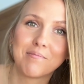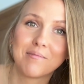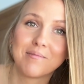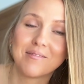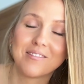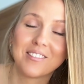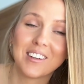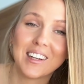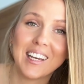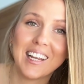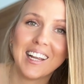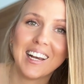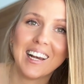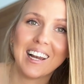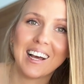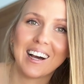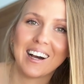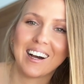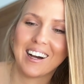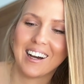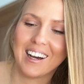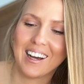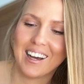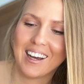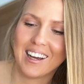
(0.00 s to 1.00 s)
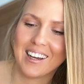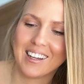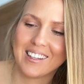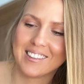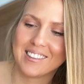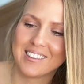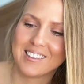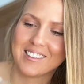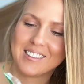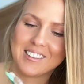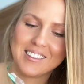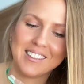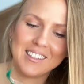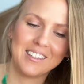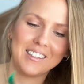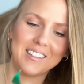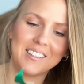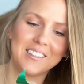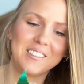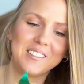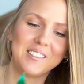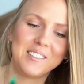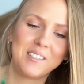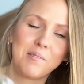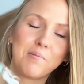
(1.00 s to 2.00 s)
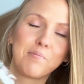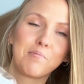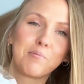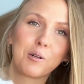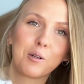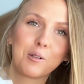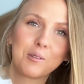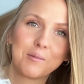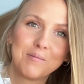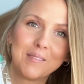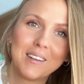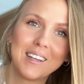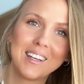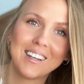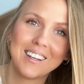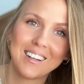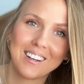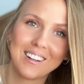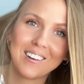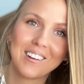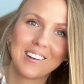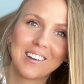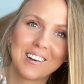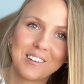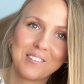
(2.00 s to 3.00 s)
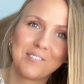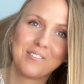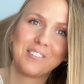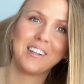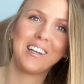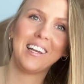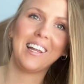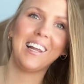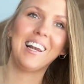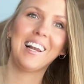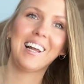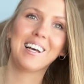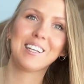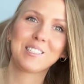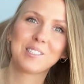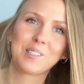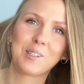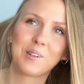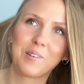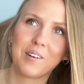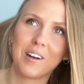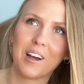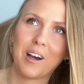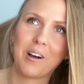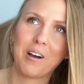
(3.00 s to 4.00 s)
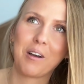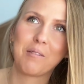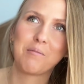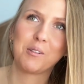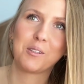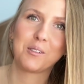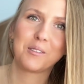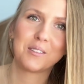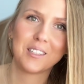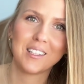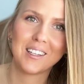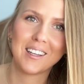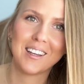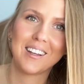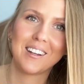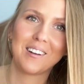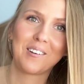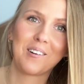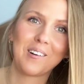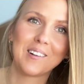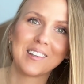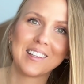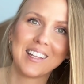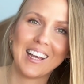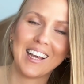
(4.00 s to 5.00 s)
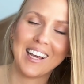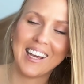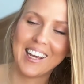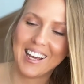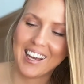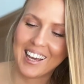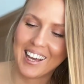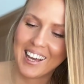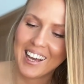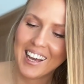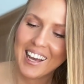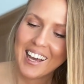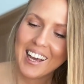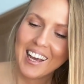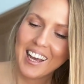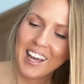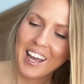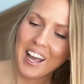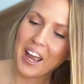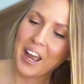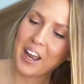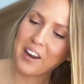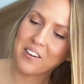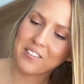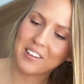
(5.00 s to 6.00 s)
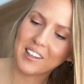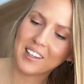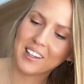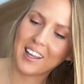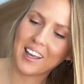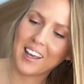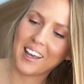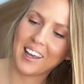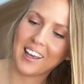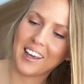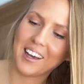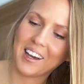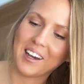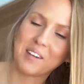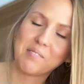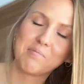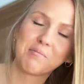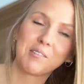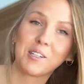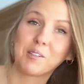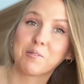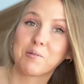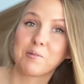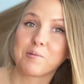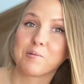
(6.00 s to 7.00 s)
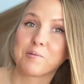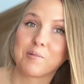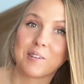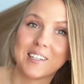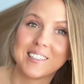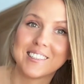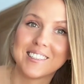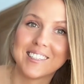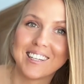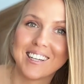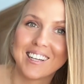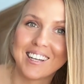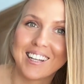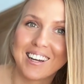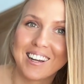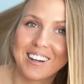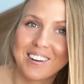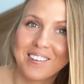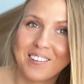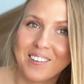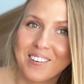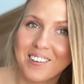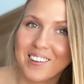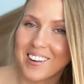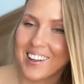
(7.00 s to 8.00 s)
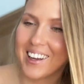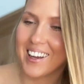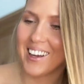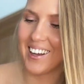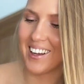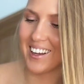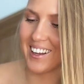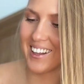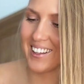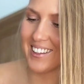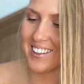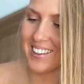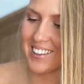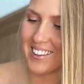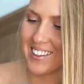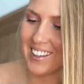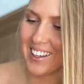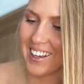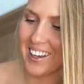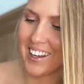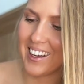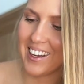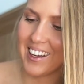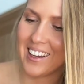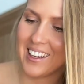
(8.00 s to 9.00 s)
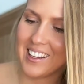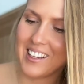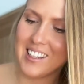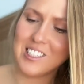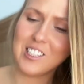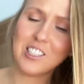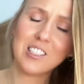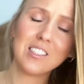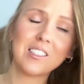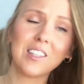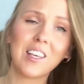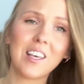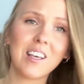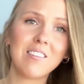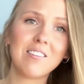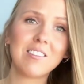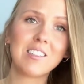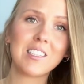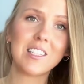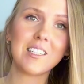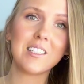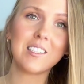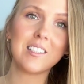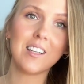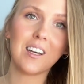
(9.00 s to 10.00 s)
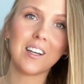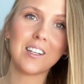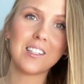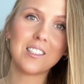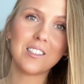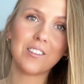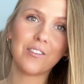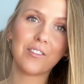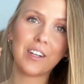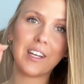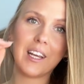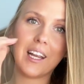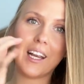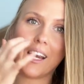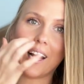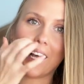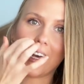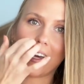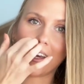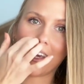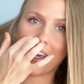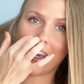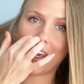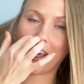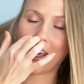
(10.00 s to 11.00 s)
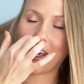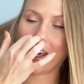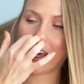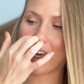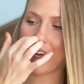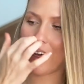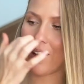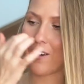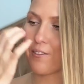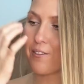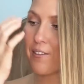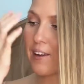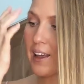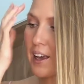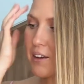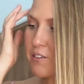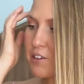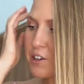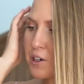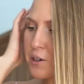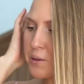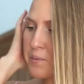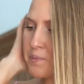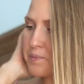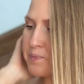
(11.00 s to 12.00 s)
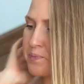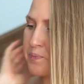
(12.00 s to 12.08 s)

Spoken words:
vanilla, and she brought me a lot of vanilla, so now I'm using it all day every day. I'm not wasting it at all, and it just gives this nice vanilla flavor.